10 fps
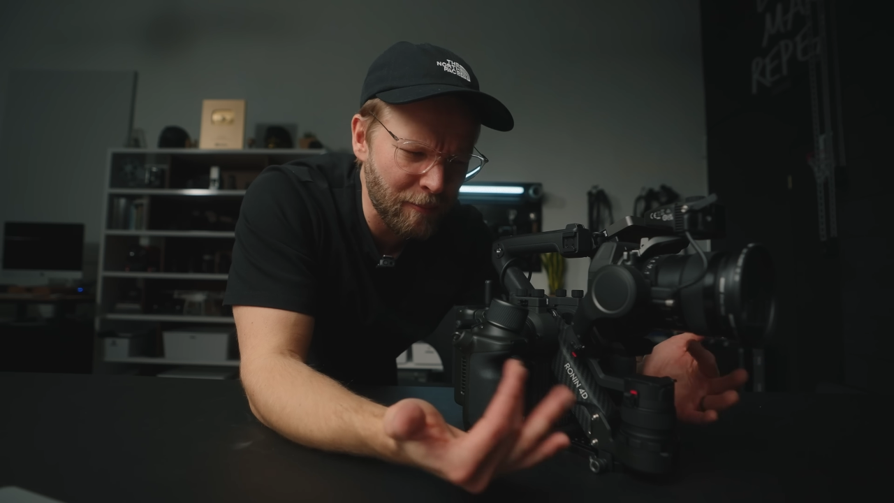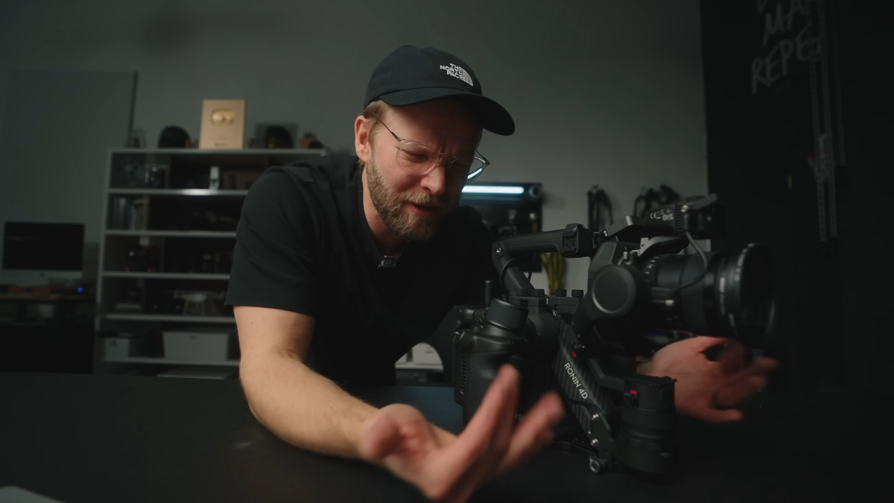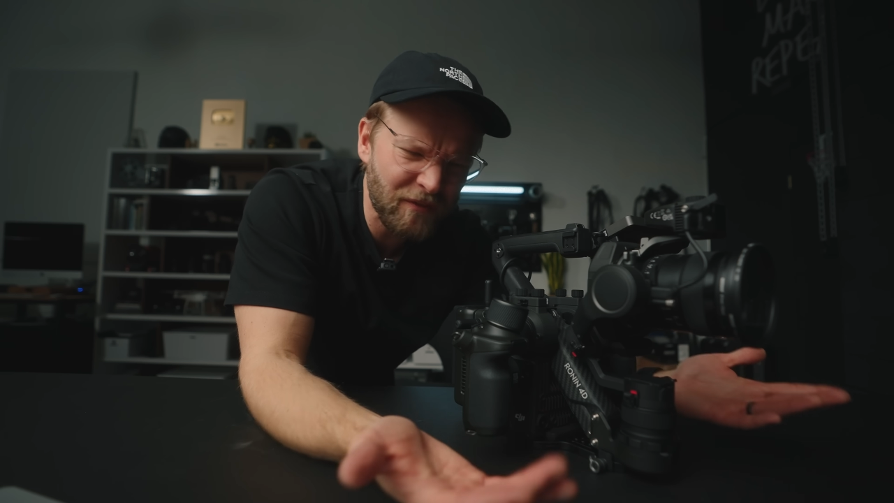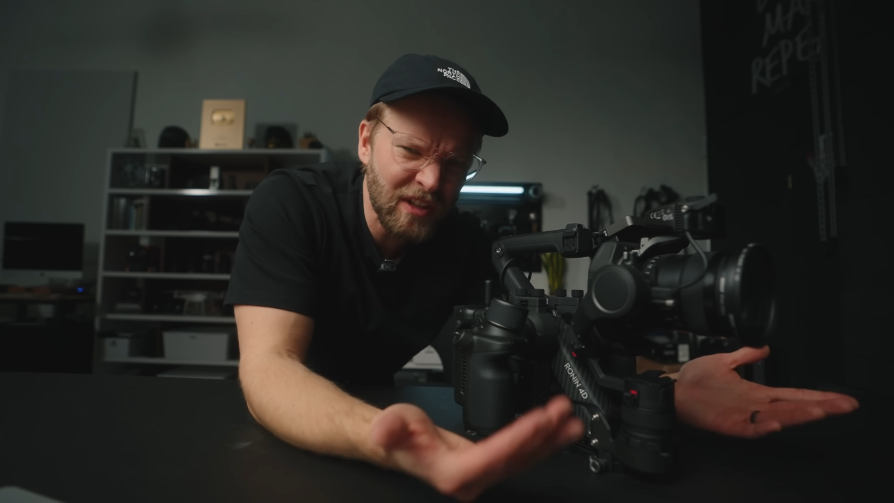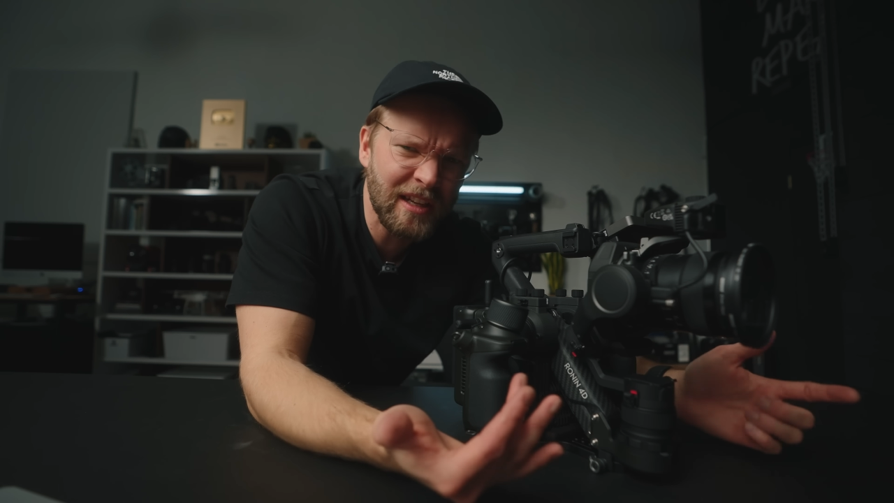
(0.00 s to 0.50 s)
But
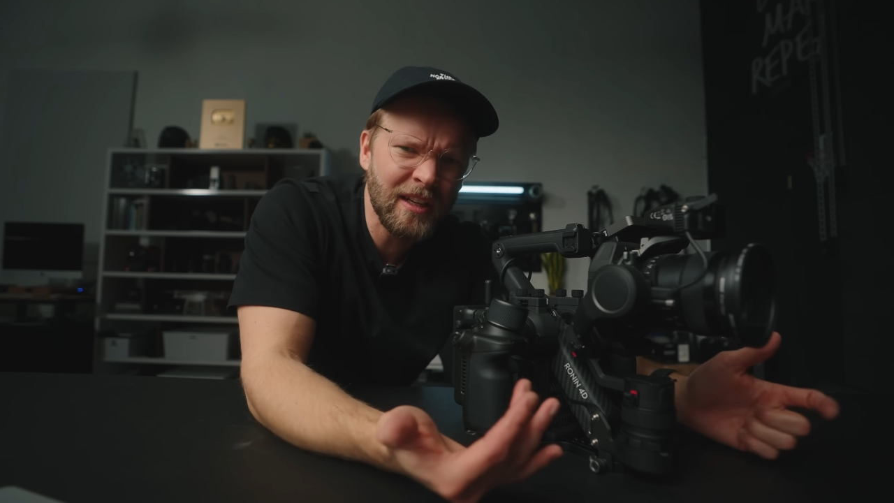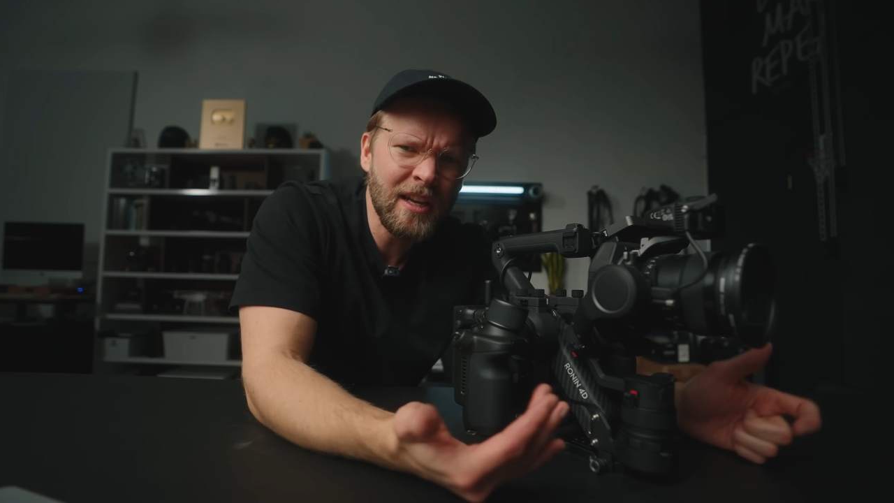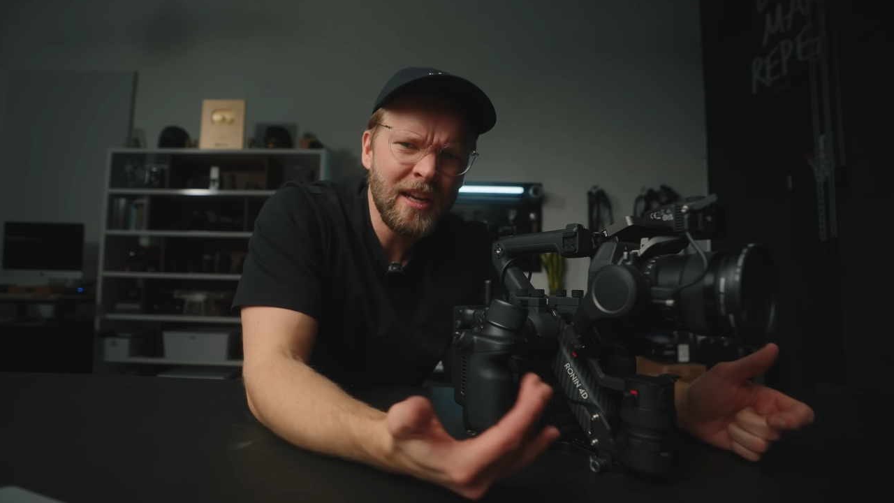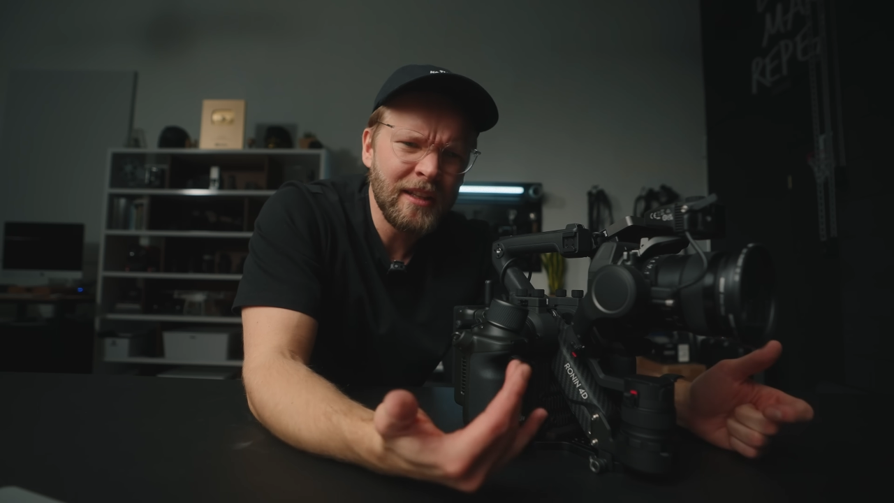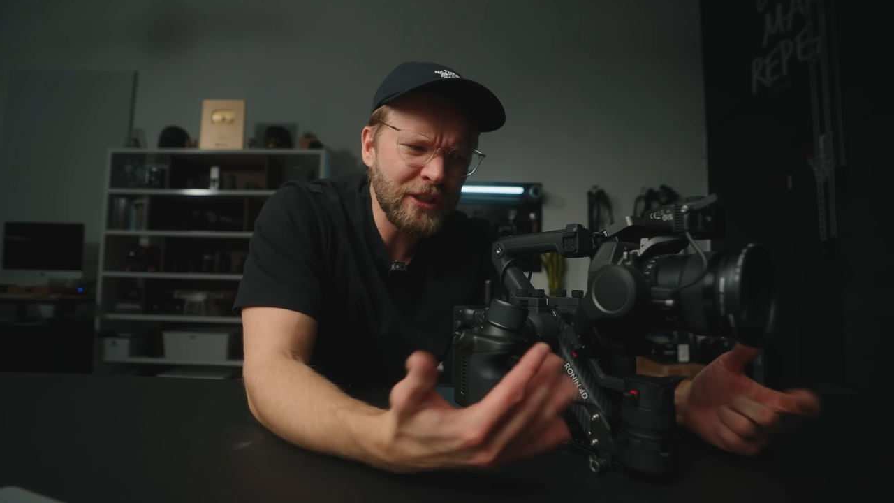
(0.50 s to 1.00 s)
I feel like
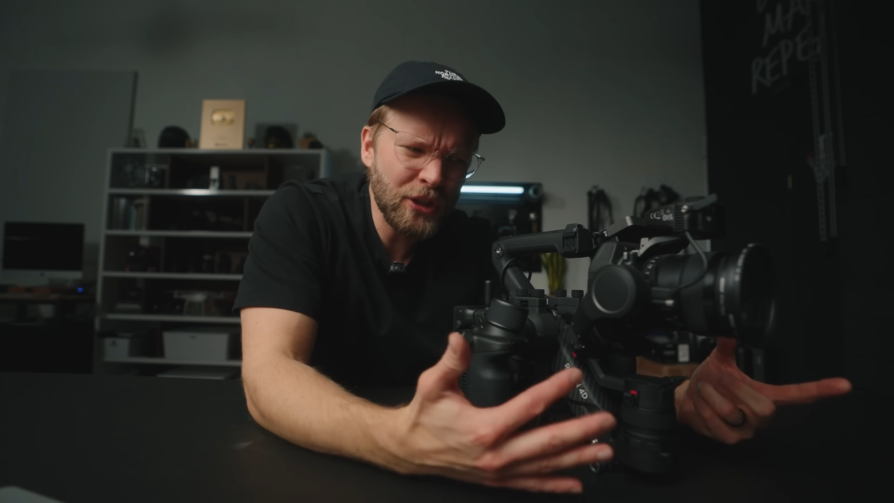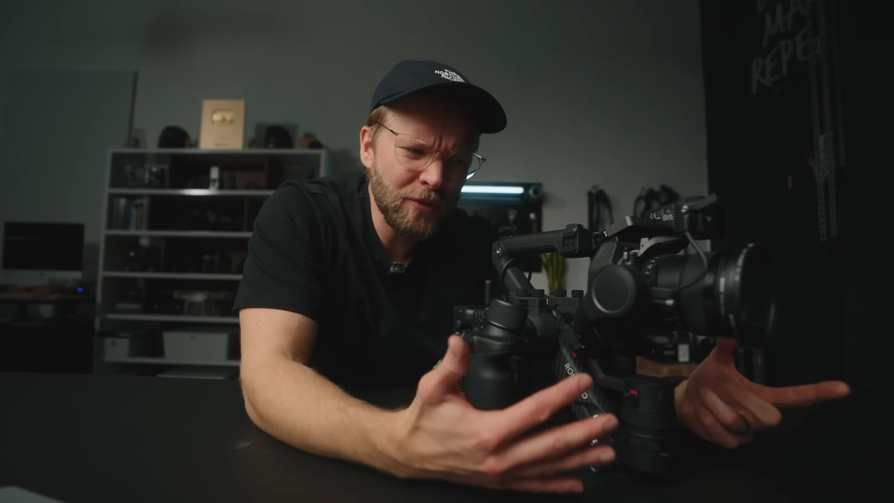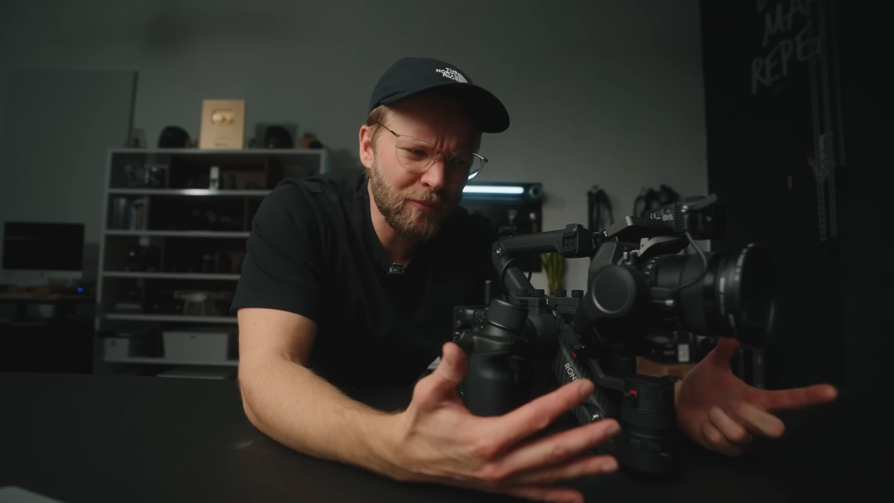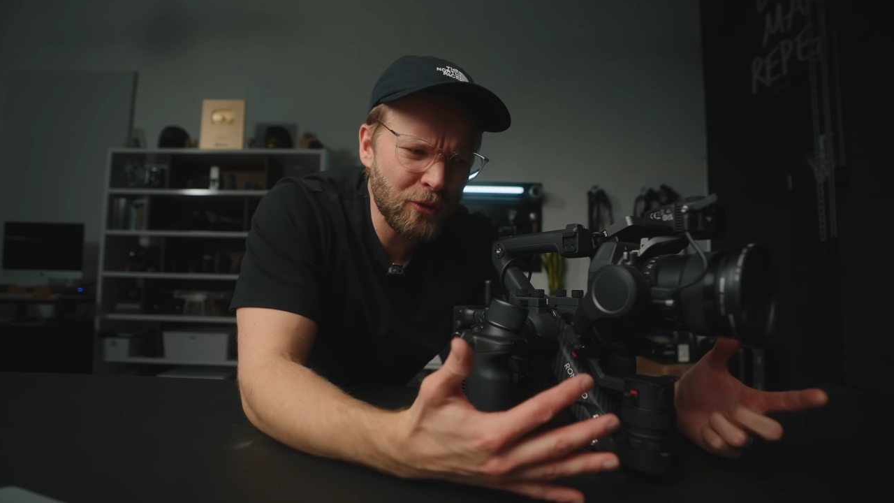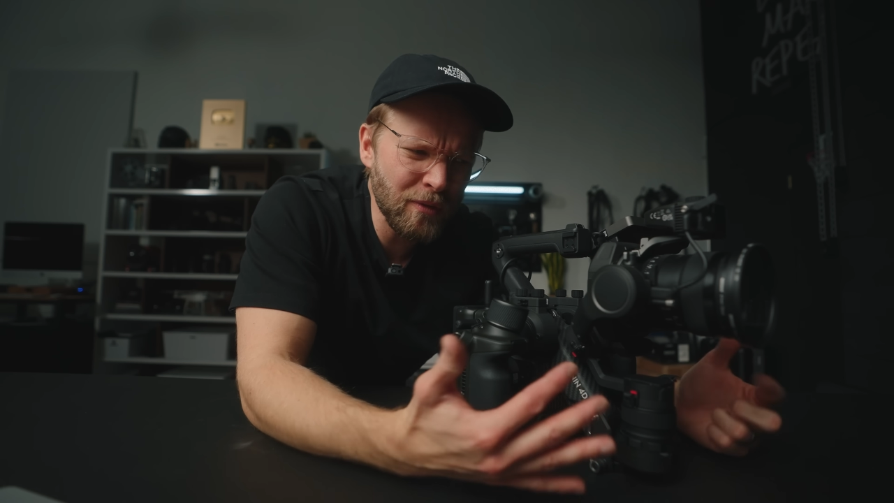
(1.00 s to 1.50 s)
they
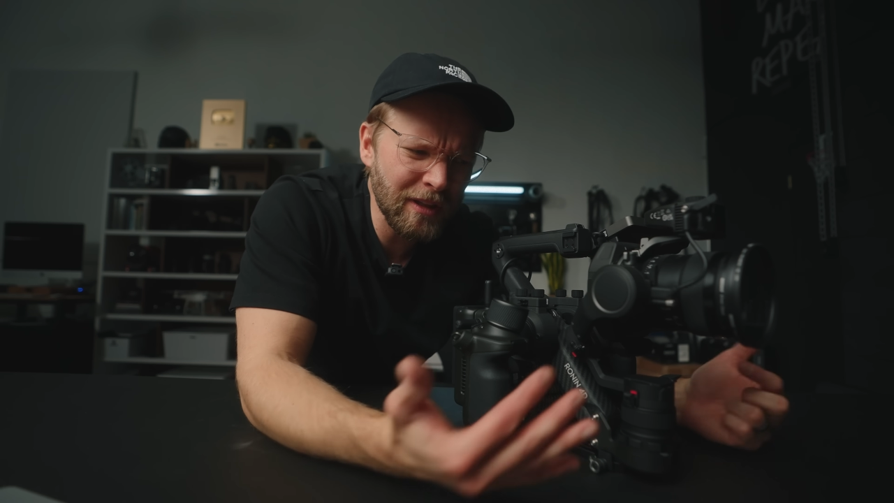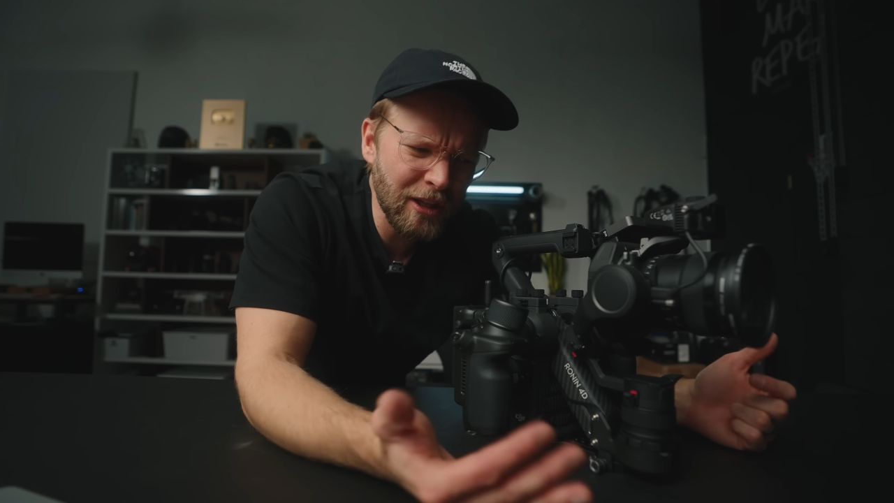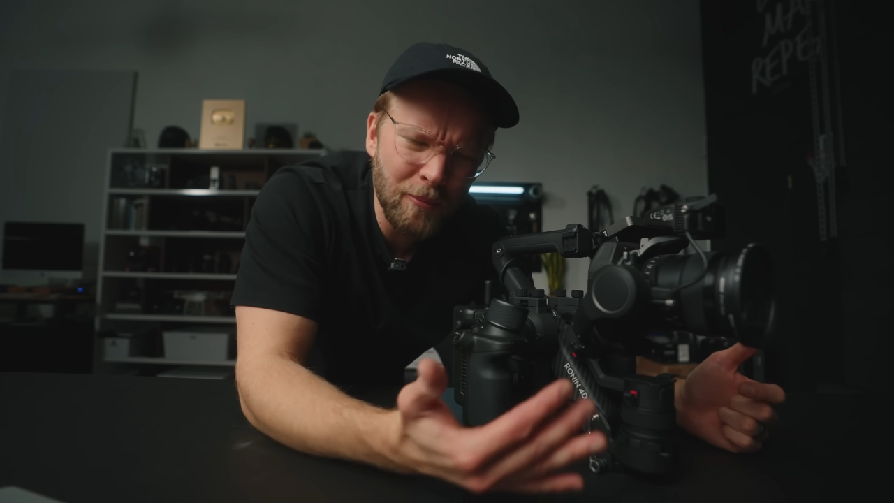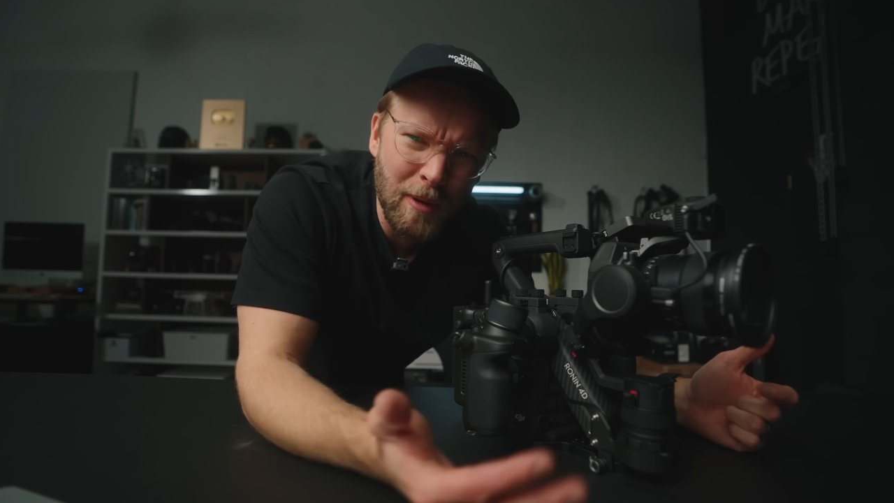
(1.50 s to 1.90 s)
should do a little